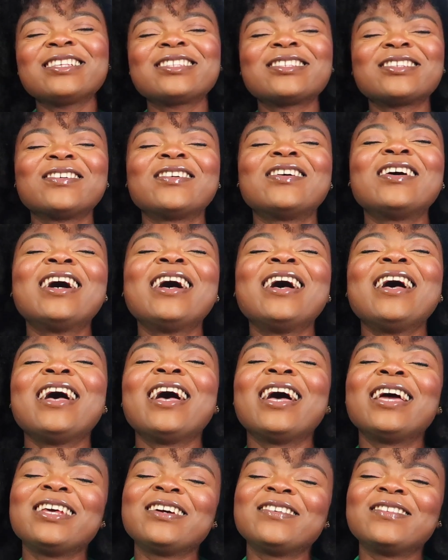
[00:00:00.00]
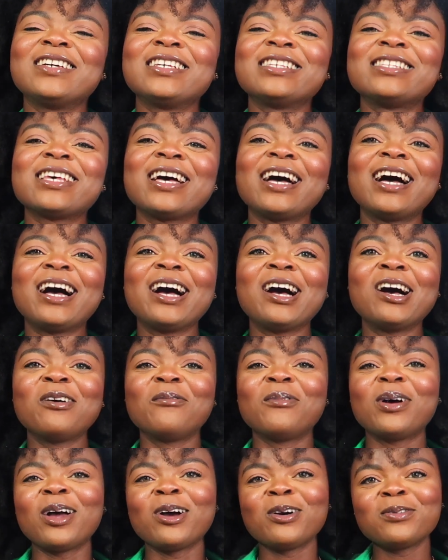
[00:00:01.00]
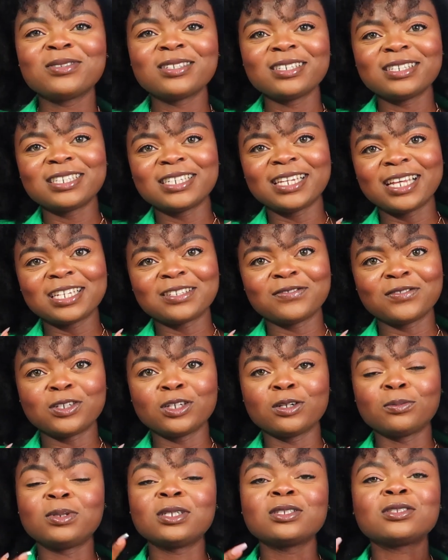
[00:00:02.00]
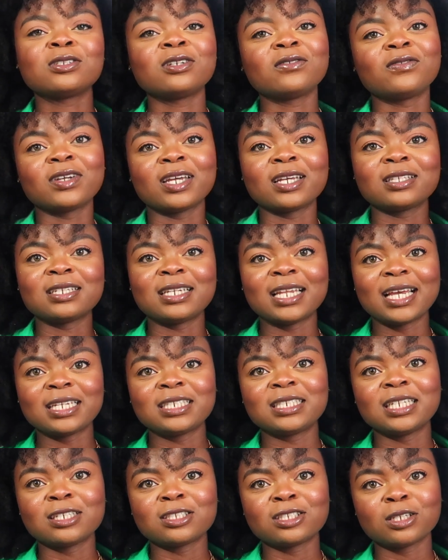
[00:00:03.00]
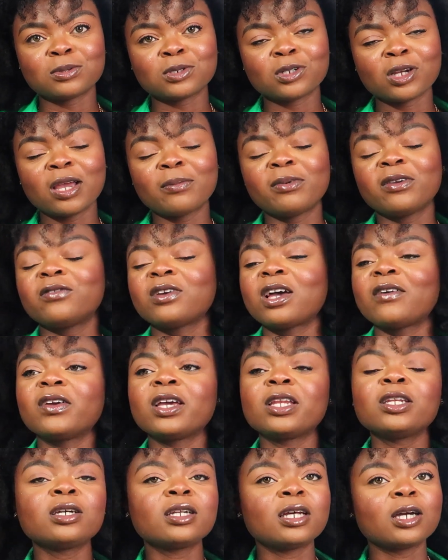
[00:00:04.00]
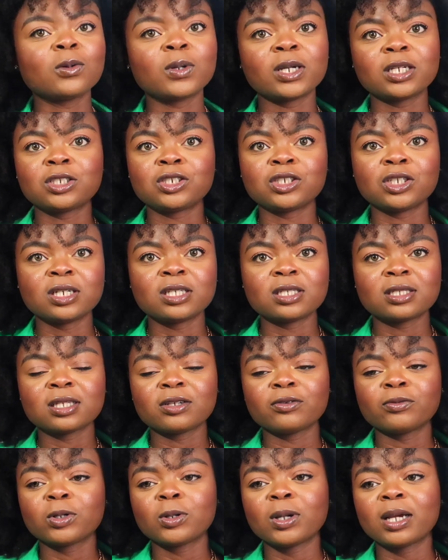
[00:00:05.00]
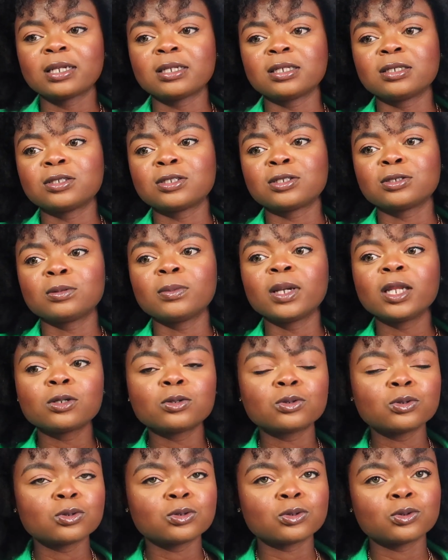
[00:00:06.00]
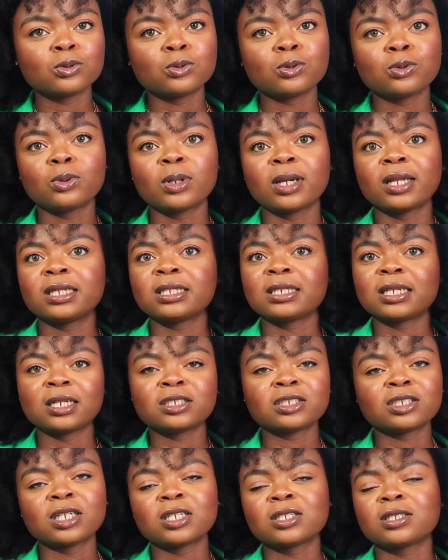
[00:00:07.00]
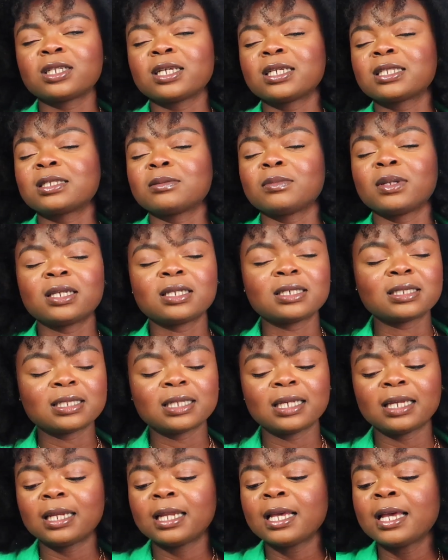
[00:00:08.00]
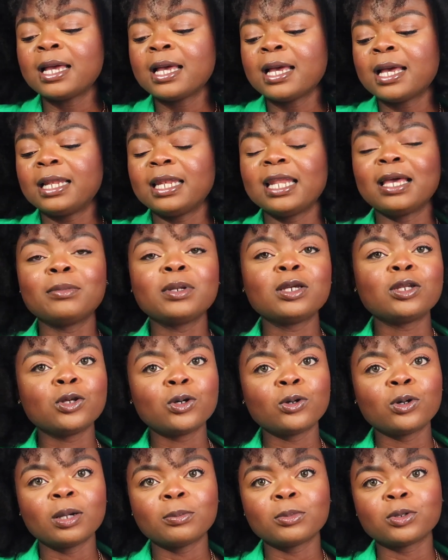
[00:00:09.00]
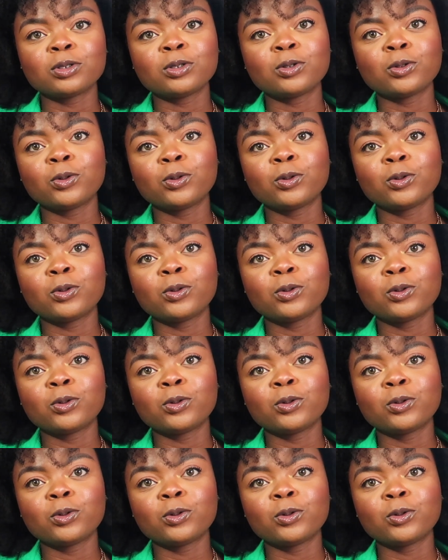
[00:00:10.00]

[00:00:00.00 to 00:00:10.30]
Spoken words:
So anyways, I hope to see you in the next video. Please do not forget to like, share, and subscribe. If you have any other questions regarding to medical school and international students in medicine, let me know.